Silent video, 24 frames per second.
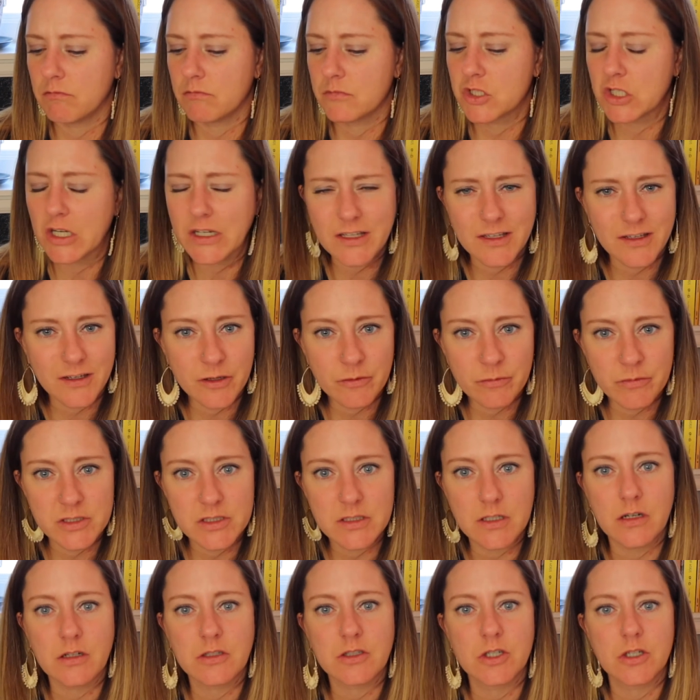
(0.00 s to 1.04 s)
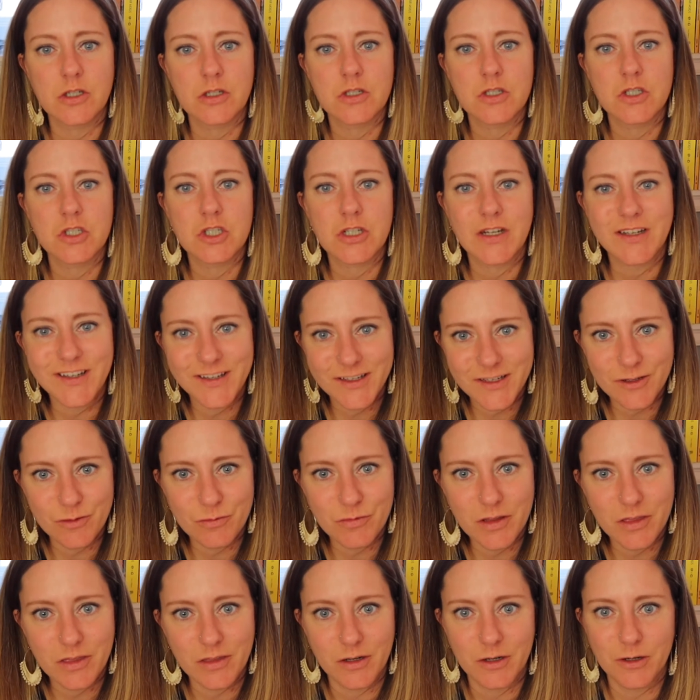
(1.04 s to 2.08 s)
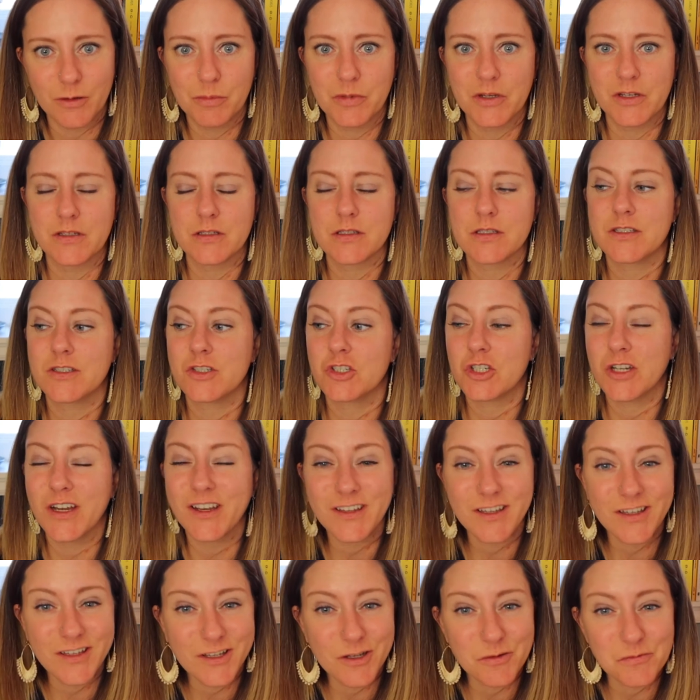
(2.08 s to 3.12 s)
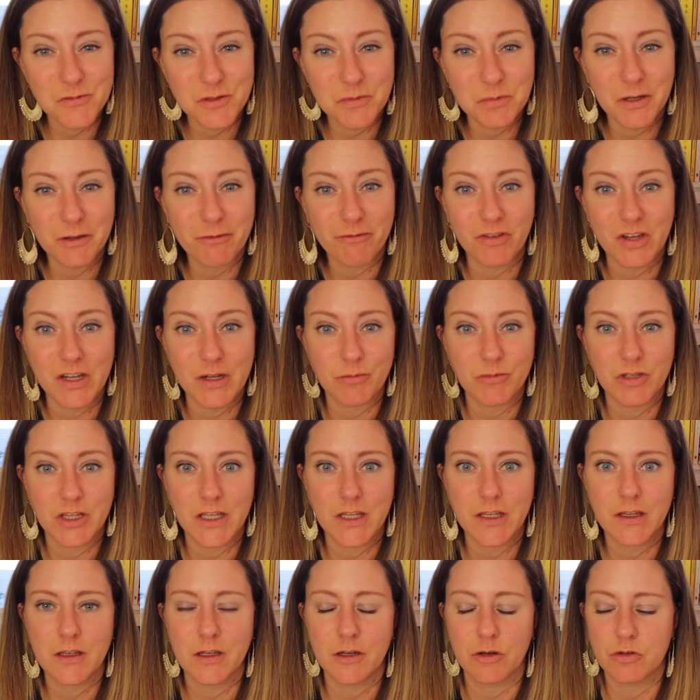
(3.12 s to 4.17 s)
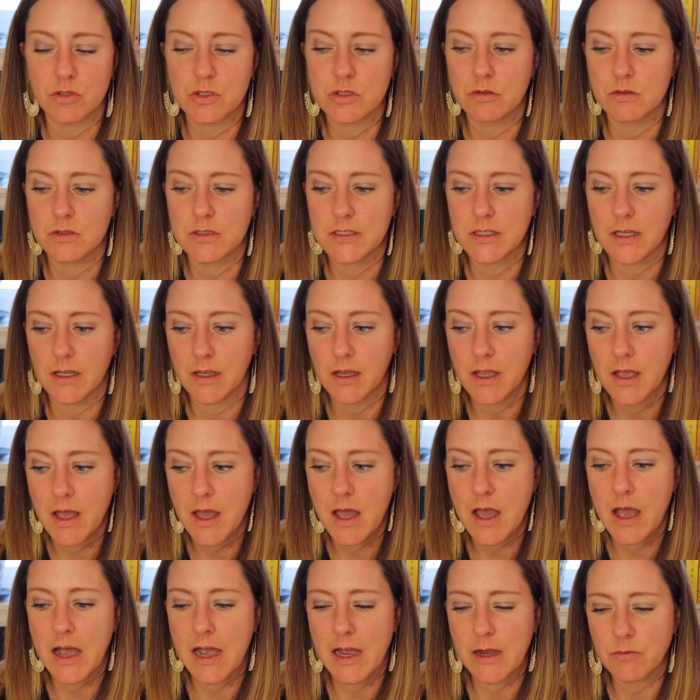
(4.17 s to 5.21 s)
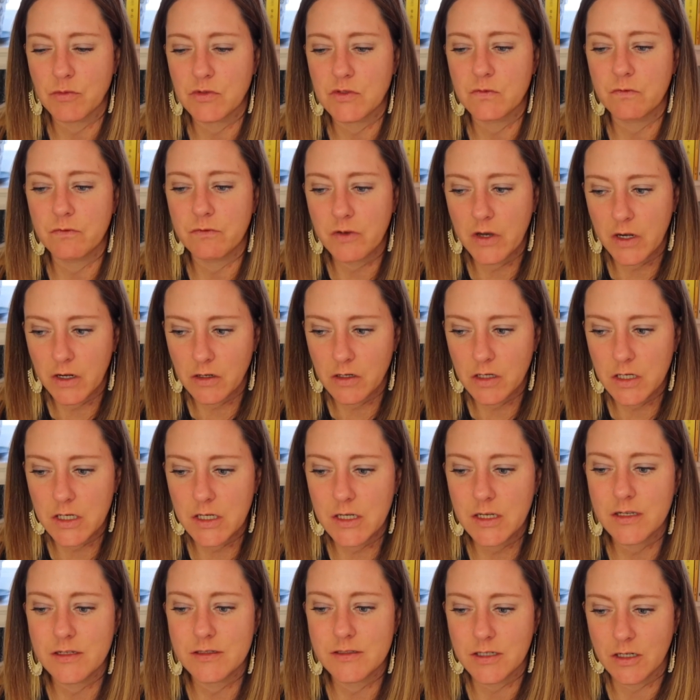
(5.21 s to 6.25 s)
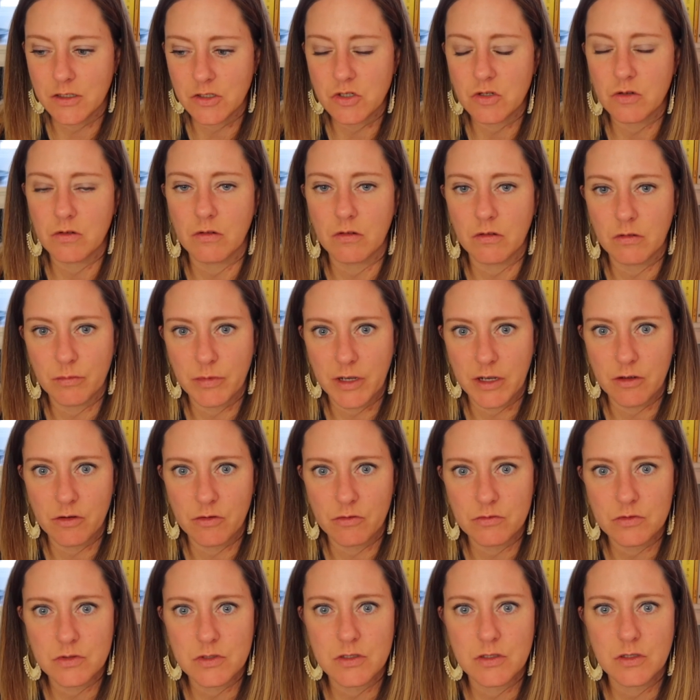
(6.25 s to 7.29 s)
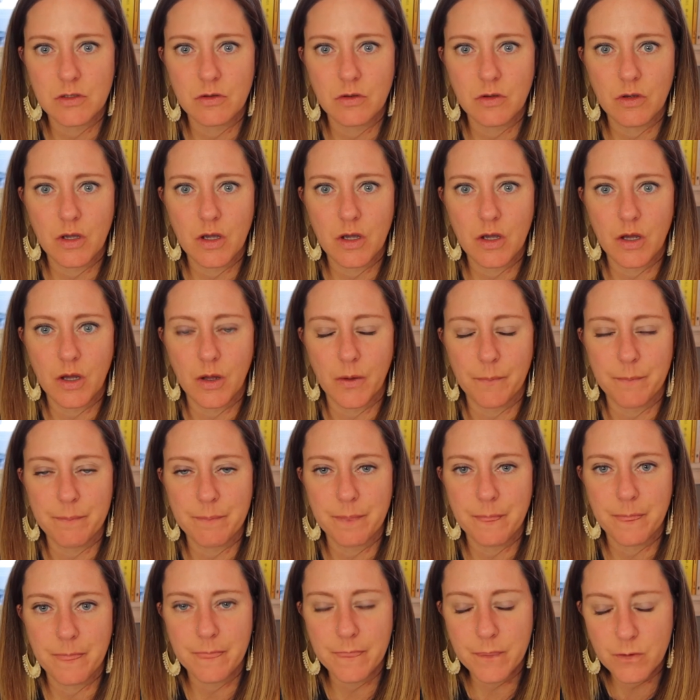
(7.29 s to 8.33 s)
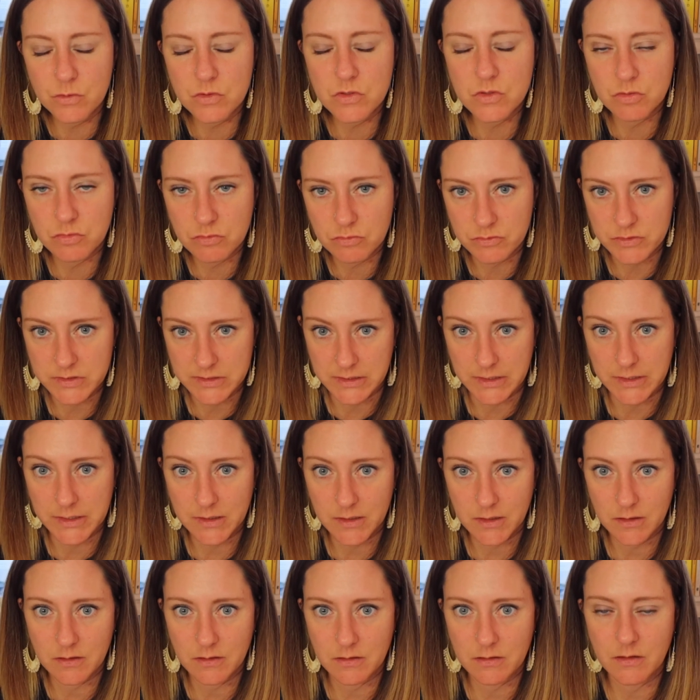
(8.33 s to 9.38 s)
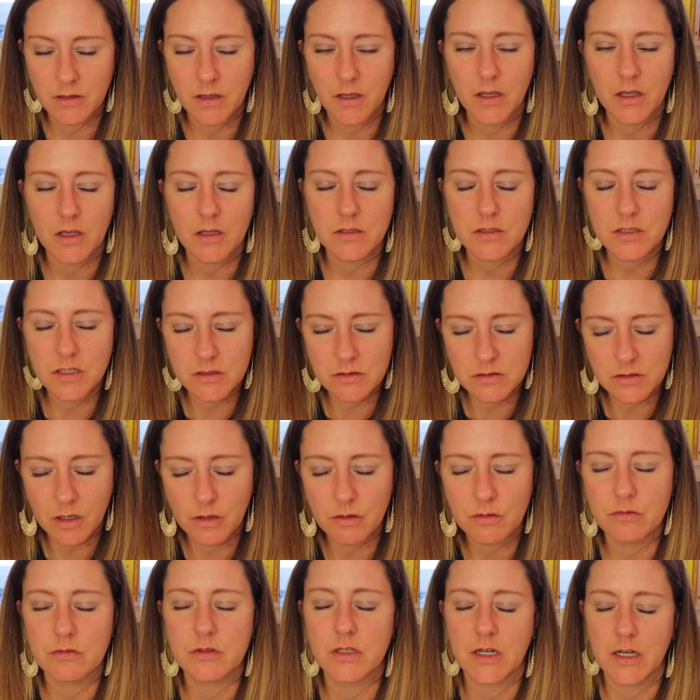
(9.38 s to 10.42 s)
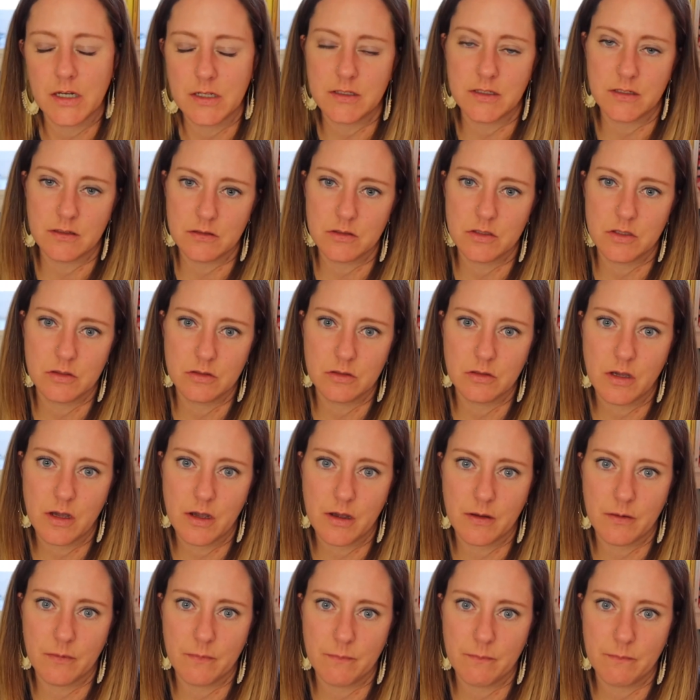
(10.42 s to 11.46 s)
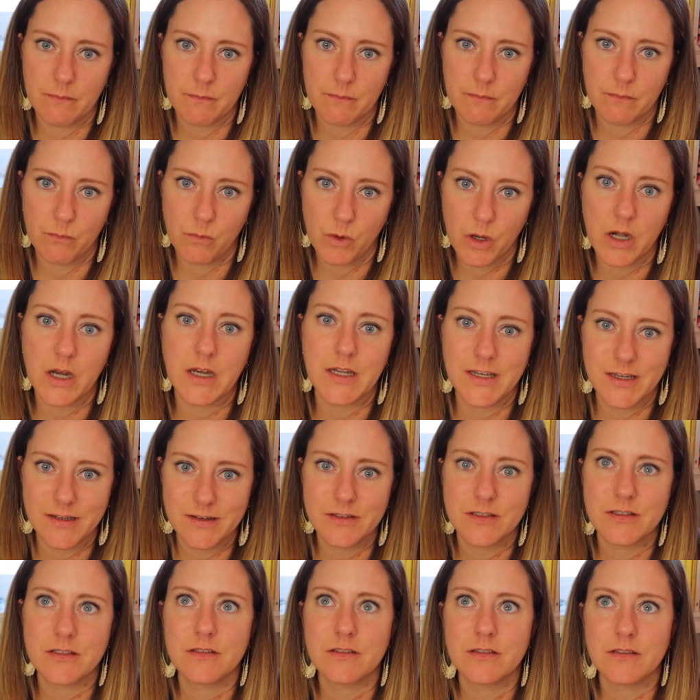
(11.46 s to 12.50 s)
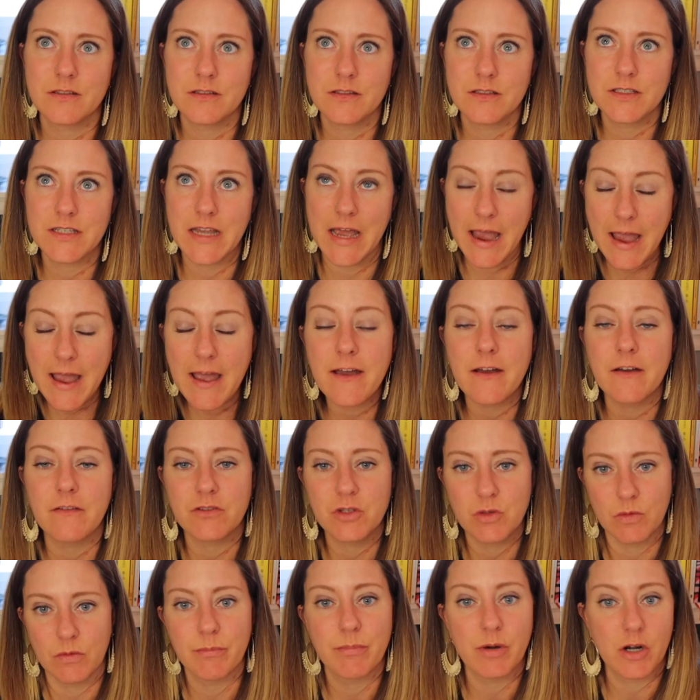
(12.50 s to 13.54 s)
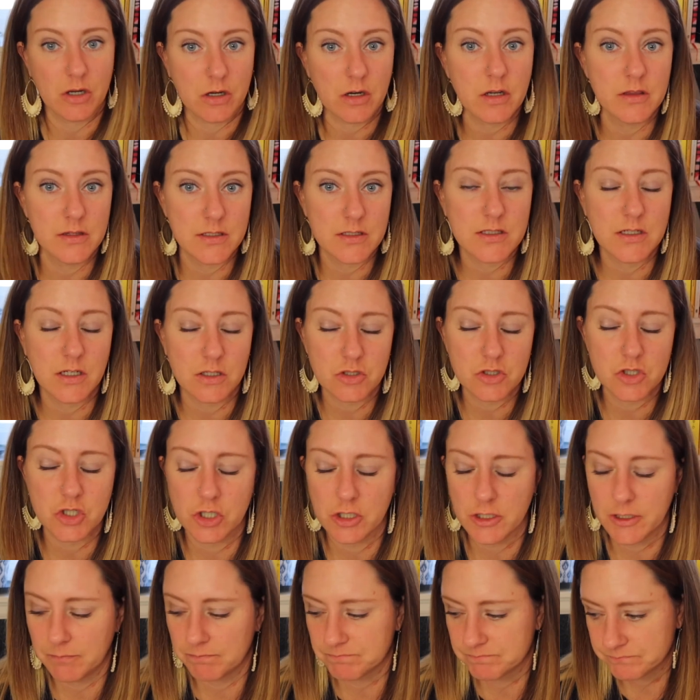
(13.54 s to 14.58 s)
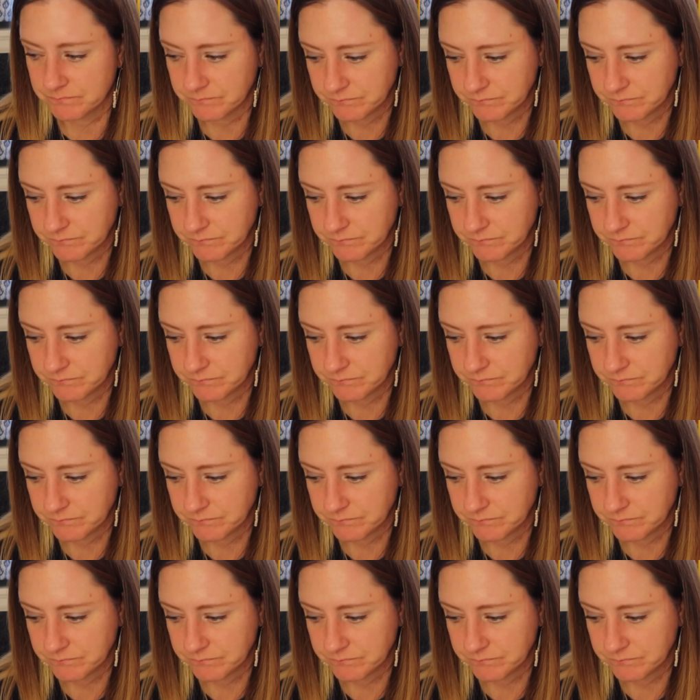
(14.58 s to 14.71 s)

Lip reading: checking in with doctors, checking in with therapists, checking in with my family, so it's like I was very intentional about those tools that I needed to know that I needed what I needed to have to embark on this next journey.